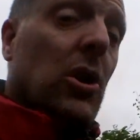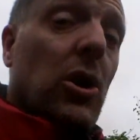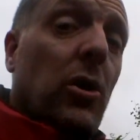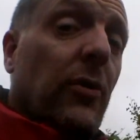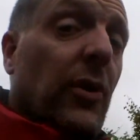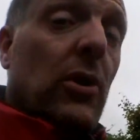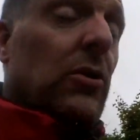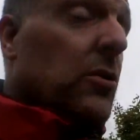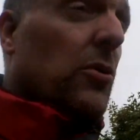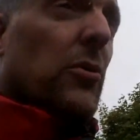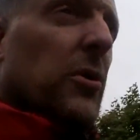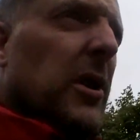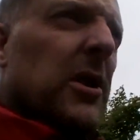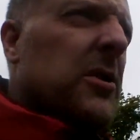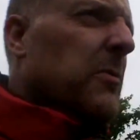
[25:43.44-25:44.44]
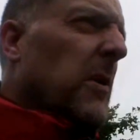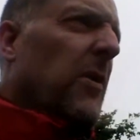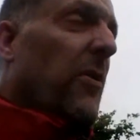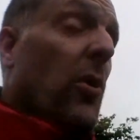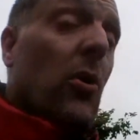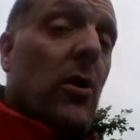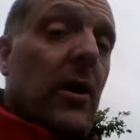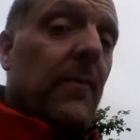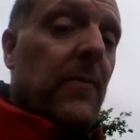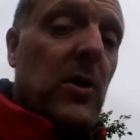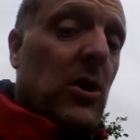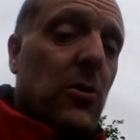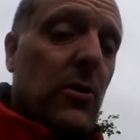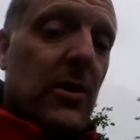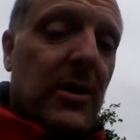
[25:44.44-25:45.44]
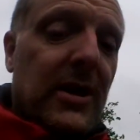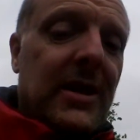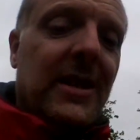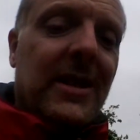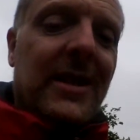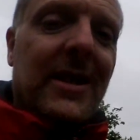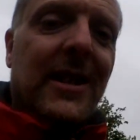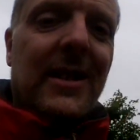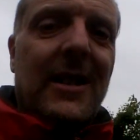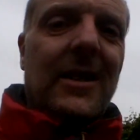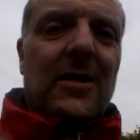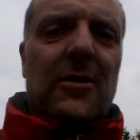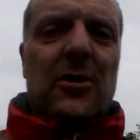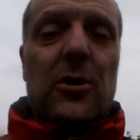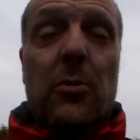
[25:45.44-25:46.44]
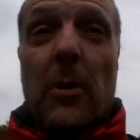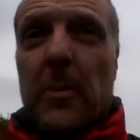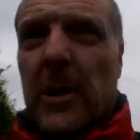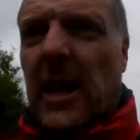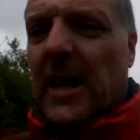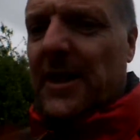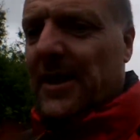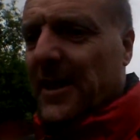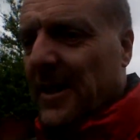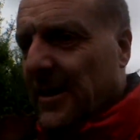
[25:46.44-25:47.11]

You've heard all this before, haven't you? Let's swap again.